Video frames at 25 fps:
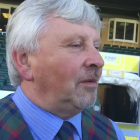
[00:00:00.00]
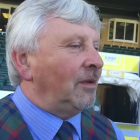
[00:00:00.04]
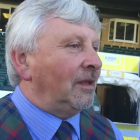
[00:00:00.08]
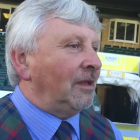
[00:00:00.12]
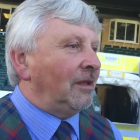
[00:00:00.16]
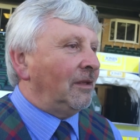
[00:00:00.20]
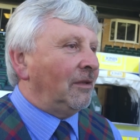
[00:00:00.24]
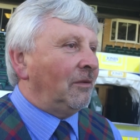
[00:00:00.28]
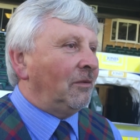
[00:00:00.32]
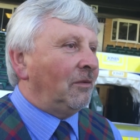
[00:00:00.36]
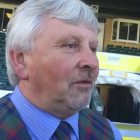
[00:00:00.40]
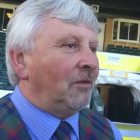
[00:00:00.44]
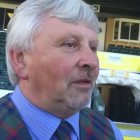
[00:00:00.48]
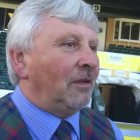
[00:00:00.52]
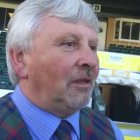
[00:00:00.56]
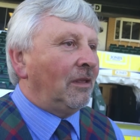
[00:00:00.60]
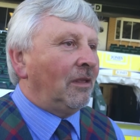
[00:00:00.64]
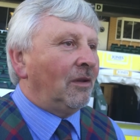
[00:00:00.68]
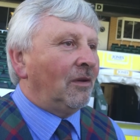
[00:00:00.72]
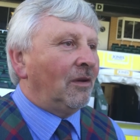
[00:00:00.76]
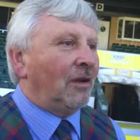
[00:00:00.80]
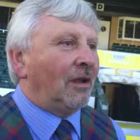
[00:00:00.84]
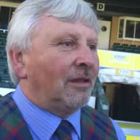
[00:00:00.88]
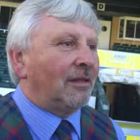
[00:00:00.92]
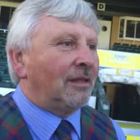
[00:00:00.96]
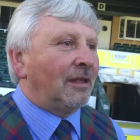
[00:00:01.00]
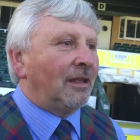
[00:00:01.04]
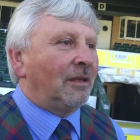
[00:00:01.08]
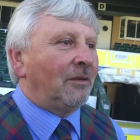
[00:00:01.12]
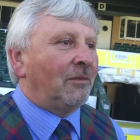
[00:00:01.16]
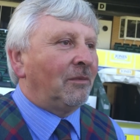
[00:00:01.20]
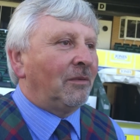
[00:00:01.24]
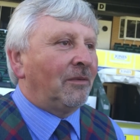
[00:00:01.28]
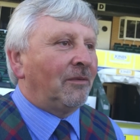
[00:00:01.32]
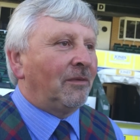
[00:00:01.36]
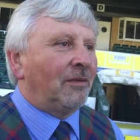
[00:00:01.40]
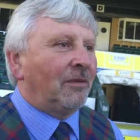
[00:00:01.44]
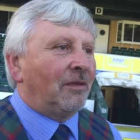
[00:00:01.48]
Uh, I think
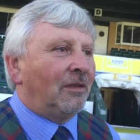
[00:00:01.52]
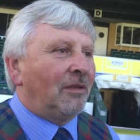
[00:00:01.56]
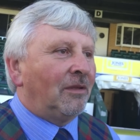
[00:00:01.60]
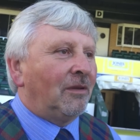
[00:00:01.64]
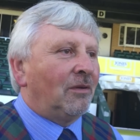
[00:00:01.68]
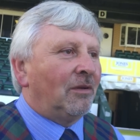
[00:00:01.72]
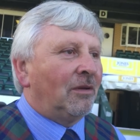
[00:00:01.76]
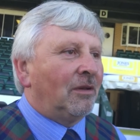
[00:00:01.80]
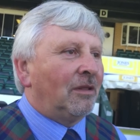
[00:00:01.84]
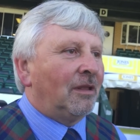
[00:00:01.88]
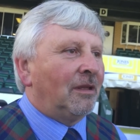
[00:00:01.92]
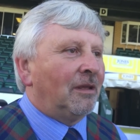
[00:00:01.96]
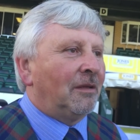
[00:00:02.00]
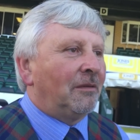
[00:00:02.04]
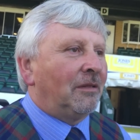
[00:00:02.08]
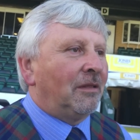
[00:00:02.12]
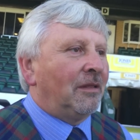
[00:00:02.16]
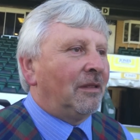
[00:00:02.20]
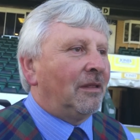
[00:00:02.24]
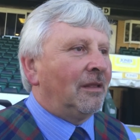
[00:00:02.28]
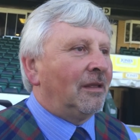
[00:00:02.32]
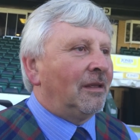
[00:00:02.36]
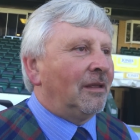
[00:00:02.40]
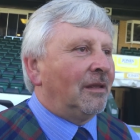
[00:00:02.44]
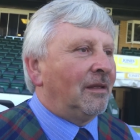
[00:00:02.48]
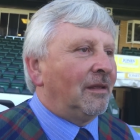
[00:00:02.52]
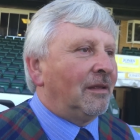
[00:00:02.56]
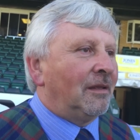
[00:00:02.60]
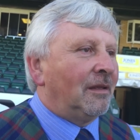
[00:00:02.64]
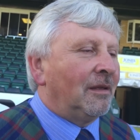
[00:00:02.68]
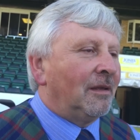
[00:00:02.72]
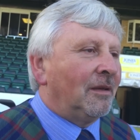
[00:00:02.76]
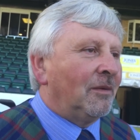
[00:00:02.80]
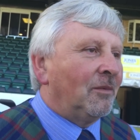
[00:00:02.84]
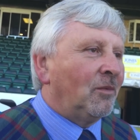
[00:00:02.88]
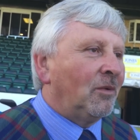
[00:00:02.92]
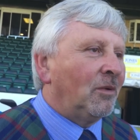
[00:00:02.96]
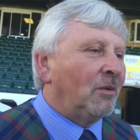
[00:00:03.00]
we, you know the, the,
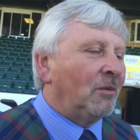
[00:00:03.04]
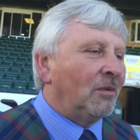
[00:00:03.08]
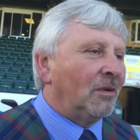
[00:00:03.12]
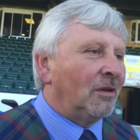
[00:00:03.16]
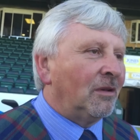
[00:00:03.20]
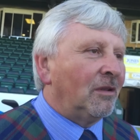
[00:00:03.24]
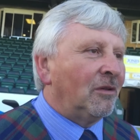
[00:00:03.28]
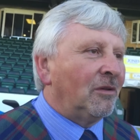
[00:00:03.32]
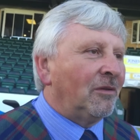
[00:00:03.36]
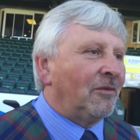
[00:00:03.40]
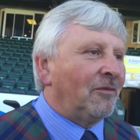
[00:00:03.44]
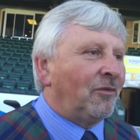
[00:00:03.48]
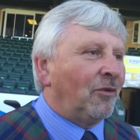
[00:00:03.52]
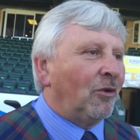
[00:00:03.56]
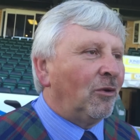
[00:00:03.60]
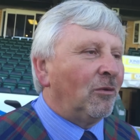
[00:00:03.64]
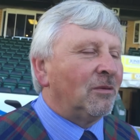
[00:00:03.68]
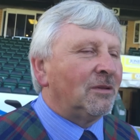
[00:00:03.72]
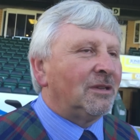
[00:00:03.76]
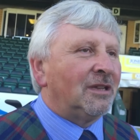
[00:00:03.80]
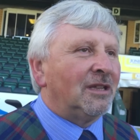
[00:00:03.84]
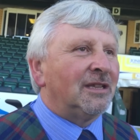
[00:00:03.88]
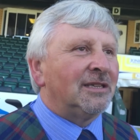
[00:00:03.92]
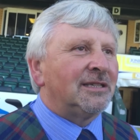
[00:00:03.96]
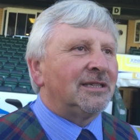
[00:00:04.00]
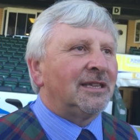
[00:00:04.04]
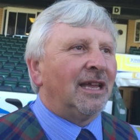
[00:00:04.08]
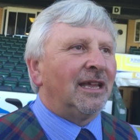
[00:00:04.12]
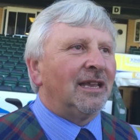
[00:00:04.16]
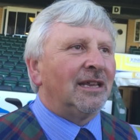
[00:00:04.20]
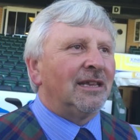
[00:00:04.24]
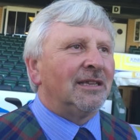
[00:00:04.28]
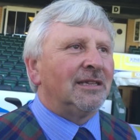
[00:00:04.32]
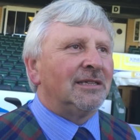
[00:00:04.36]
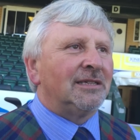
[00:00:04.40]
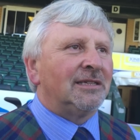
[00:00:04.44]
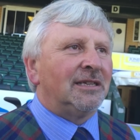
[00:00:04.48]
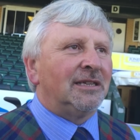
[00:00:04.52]
we were looking forward to the start
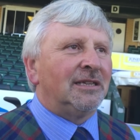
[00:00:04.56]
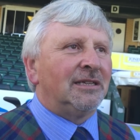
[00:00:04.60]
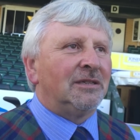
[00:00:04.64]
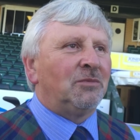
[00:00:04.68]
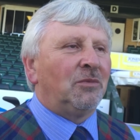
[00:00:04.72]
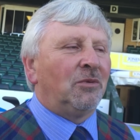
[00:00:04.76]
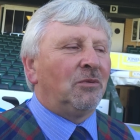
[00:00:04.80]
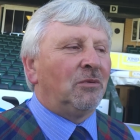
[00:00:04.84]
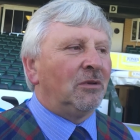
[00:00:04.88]
of the season.